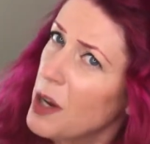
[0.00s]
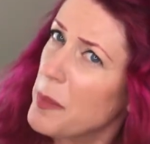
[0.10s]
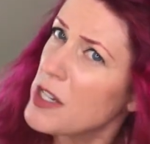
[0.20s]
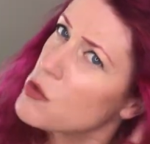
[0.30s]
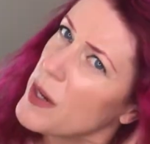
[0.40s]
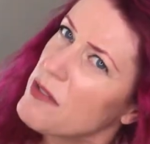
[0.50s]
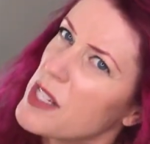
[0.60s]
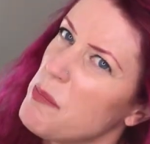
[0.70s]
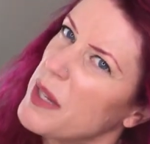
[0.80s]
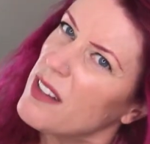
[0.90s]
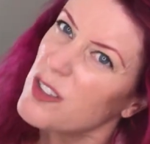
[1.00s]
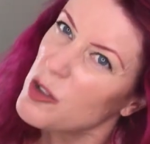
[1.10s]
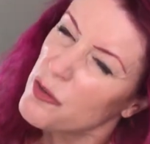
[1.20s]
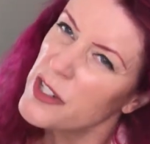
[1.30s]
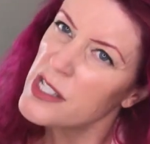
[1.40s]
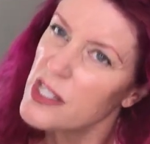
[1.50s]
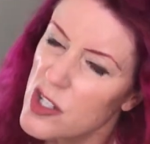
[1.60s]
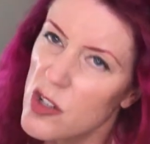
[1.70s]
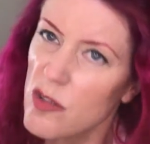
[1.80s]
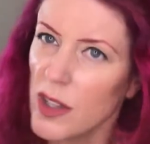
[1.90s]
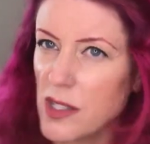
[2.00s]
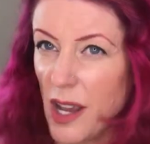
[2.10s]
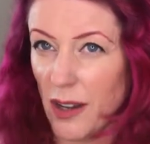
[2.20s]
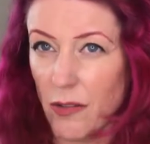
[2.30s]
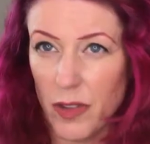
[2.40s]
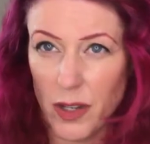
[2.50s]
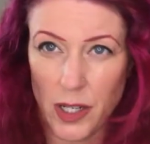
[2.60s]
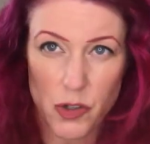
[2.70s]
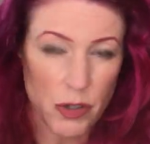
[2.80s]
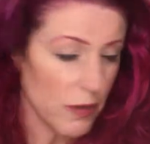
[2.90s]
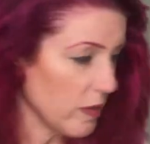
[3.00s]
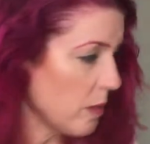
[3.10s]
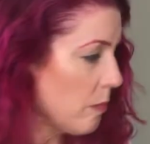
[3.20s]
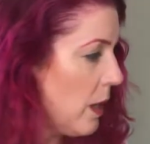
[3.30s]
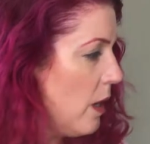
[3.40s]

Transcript: Beach waves can be a little frizzy too. That's kind of the nature of them.